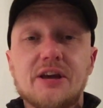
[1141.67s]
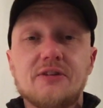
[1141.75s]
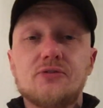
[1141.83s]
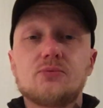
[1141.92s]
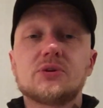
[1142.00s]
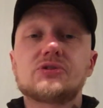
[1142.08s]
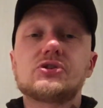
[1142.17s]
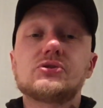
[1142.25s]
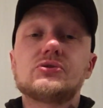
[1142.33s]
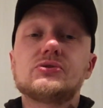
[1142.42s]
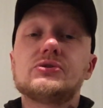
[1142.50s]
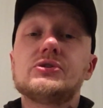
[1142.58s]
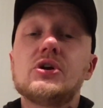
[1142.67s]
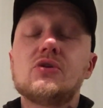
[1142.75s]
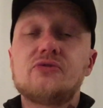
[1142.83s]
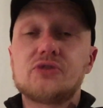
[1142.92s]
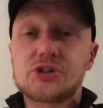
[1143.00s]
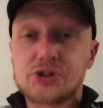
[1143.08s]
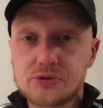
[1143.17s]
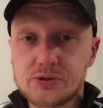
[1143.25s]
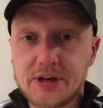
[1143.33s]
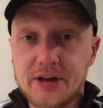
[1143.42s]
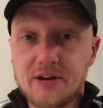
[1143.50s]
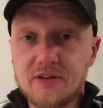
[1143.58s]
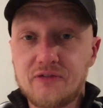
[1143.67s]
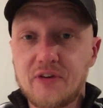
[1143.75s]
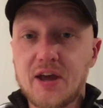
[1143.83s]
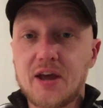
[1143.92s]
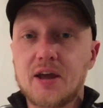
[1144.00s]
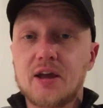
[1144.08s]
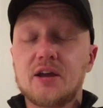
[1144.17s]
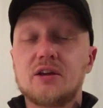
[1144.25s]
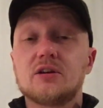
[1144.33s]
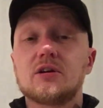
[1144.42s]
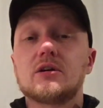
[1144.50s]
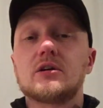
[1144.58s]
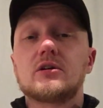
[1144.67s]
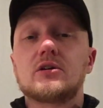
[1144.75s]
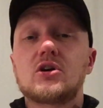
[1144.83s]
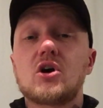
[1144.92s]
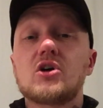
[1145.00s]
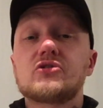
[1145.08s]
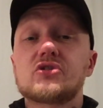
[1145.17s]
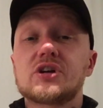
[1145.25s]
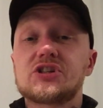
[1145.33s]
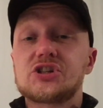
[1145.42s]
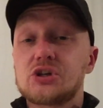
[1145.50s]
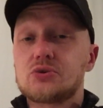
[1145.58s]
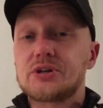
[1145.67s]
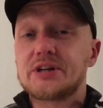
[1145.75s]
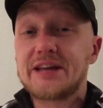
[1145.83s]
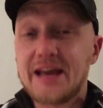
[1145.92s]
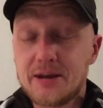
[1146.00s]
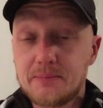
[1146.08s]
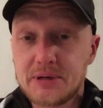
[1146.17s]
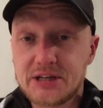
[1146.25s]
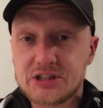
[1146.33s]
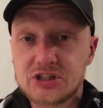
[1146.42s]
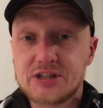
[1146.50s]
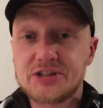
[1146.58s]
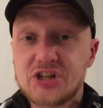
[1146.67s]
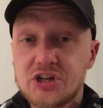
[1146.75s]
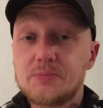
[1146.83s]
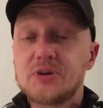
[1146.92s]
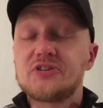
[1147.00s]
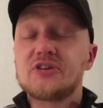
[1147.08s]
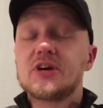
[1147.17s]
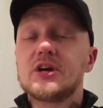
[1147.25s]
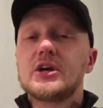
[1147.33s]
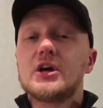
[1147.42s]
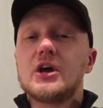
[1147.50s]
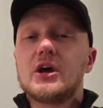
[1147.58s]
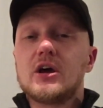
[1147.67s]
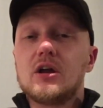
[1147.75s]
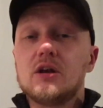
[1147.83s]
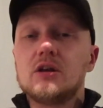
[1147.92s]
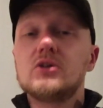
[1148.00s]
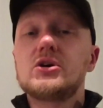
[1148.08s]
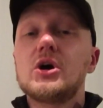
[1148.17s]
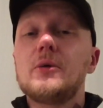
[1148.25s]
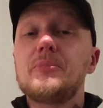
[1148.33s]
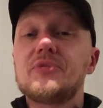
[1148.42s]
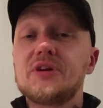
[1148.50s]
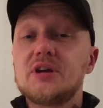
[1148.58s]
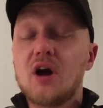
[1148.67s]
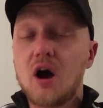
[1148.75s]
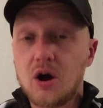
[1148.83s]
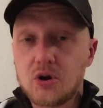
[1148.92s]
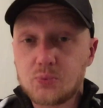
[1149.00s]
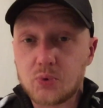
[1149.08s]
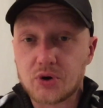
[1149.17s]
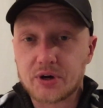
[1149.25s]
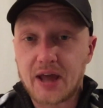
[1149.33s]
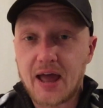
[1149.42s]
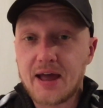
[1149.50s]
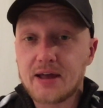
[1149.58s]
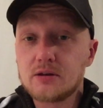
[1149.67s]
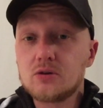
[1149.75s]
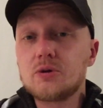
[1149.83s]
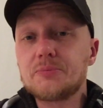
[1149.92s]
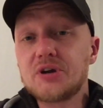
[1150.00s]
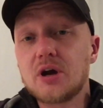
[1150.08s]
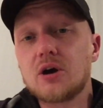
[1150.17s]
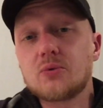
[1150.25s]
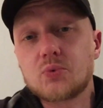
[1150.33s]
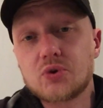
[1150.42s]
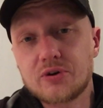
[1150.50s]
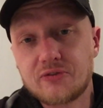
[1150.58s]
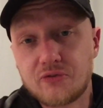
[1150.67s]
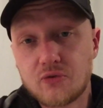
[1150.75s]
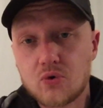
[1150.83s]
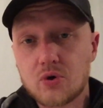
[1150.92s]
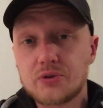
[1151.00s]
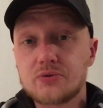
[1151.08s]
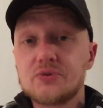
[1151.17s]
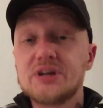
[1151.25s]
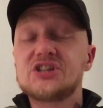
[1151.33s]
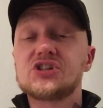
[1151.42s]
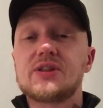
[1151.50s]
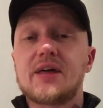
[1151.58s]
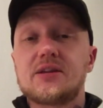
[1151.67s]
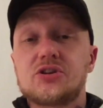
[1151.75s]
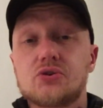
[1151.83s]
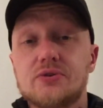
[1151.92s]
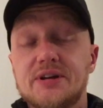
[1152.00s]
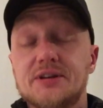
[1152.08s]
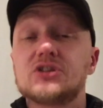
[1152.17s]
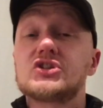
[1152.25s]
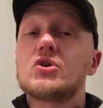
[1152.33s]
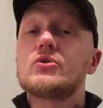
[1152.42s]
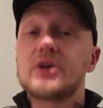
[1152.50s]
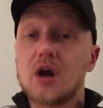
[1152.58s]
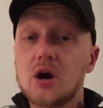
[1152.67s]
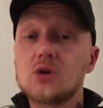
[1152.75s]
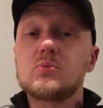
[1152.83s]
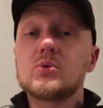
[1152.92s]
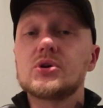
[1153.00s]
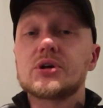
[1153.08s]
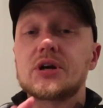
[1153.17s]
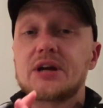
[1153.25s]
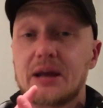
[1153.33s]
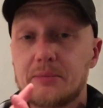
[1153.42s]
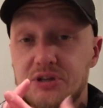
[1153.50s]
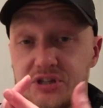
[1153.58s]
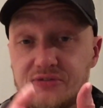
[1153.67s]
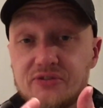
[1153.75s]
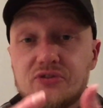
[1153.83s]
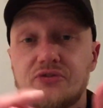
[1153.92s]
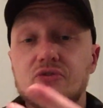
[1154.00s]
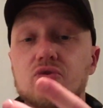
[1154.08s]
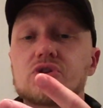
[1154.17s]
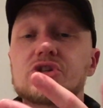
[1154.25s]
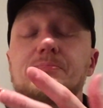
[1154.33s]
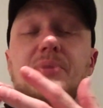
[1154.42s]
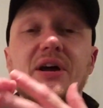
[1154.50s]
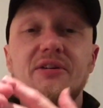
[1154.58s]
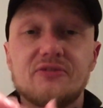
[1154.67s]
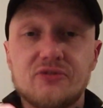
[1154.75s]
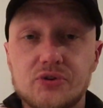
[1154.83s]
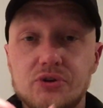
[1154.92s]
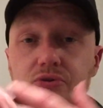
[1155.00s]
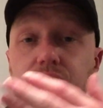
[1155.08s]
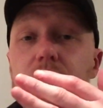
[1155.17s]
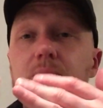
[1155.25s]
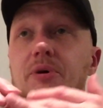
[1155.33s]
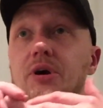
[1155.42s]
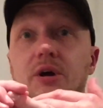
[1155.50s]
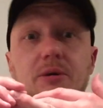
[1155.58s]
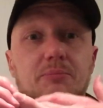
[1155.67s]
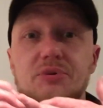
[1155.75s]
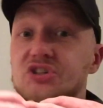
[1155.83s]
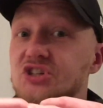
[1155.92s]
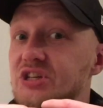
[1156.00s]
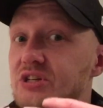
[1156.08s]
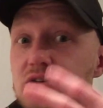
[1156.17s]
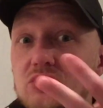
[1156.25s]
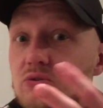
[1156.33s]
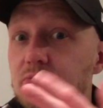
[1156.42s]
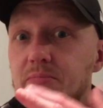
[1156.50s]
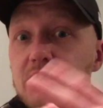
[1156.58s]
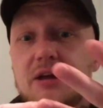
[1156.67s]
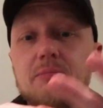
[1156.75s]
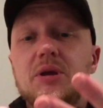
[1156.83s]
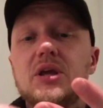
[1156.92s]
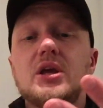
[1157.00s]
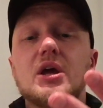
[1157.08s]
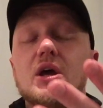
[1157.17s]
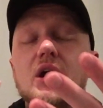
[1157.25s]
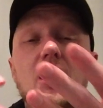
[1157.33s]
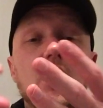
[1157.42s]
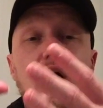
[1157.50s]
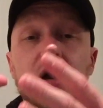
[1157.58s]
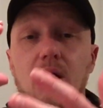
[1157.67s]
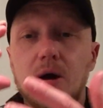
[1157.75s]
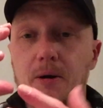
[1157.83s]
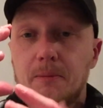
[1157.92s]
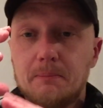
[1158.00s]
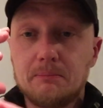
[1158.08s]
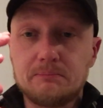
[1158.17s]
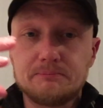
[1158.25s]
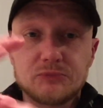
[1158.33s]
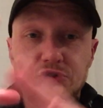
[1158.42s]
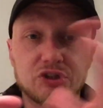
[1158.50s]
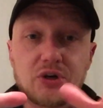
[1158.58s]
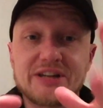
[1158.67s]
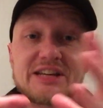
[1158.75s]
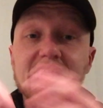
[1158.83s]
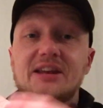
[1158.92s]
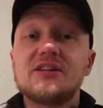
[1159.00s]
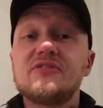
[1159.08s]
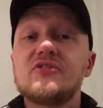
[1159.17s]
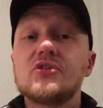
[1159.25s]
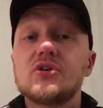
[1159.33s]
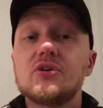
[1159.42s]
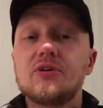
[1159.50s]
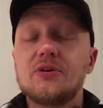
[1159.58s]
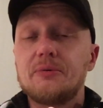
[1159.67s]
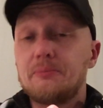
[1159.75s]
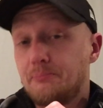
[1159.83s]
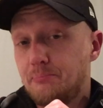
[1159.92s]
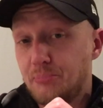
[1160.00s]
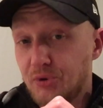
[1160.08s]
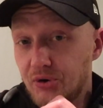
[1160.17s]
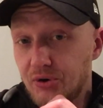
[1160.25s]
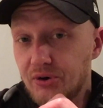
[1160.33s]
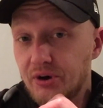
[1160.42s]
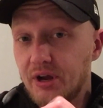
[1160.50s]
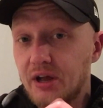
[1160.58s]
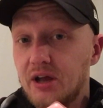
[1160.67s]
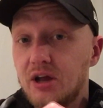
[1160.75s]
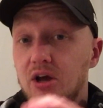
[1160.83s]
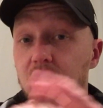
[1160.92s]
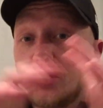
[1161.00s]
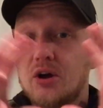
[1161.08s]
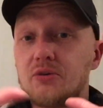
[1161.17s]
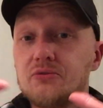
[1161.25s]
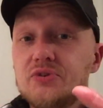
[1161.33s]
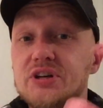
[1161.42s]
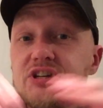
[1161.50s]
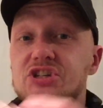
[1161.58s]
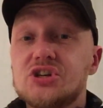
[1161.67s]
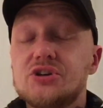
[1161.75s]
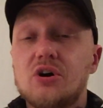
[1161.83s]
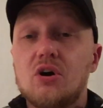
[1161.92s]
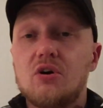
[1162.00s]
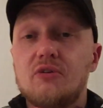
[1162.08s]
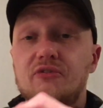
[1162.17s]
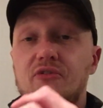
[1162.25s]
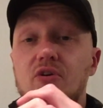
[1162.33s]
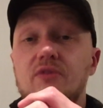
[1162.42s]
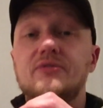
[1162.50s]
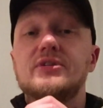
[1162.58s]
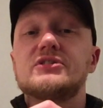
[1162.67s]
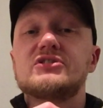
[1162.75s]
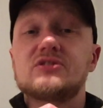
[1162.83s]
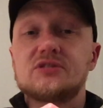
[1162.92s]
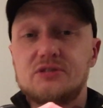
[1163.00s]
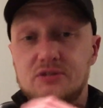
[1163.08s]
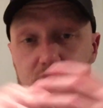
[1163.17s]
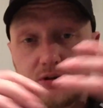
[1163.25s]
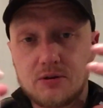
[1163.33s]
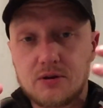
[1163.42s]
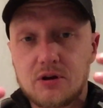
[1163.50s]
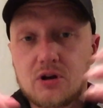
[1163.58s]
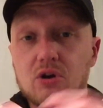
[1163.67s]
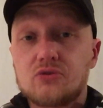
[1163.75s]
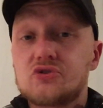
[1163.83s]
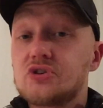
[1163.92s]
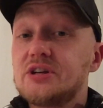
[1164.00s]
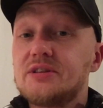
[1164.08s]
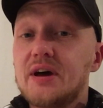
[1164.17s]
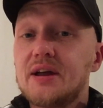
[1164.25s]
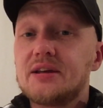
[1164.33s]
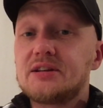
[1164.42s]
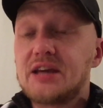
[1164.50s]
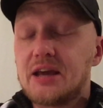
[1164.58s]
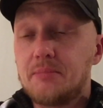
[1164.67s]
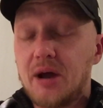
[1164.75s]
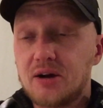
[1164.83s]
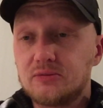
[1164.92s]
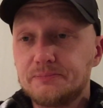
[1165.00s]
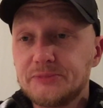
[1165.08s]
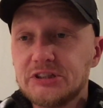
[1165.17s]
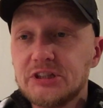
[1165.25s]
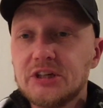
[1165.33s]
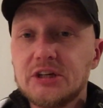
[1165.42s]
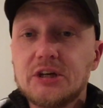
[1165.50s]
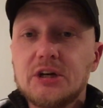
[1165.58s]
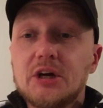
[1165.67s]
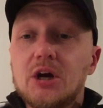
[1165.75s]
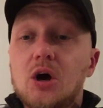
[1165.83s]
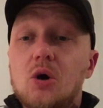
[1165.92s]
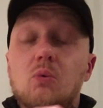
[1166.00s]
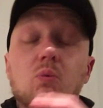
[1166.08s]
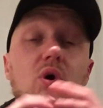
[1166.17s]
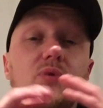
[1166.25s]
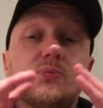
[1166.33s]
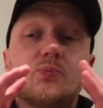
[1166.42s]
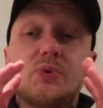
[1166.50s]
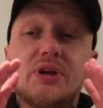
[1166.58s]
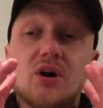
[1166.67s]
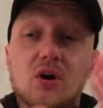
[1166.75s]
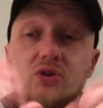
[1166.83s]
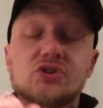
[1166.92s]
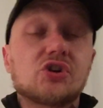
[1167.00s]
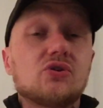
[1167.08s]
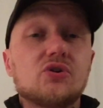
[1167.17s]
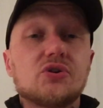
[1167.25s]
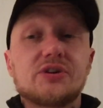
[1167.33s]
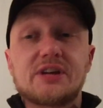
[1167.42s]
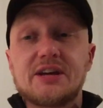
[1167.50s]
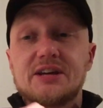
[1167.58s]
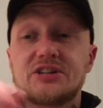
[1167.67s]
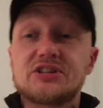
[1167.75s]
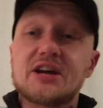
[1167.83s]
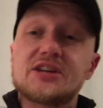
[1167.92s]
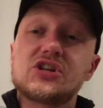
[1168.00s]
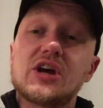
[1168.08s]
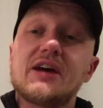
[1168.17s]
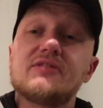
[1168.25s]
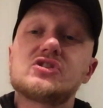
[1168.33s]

if you want to know for sure if a cartridge or a game is legitimate, look up the artwork and look at the artwork for the region that you're in. So the artwork can be different for Japan, for Europe, Brazil maybe. So it can differ per region of the country that it came out. What we also learned is that you have